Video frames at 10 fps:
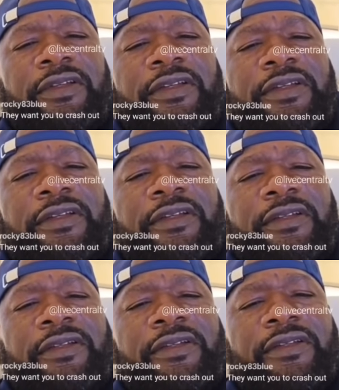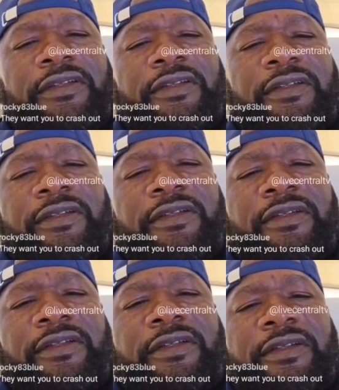
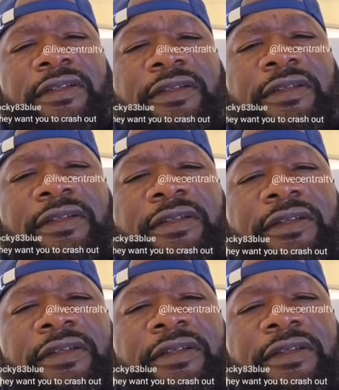Nothing is said.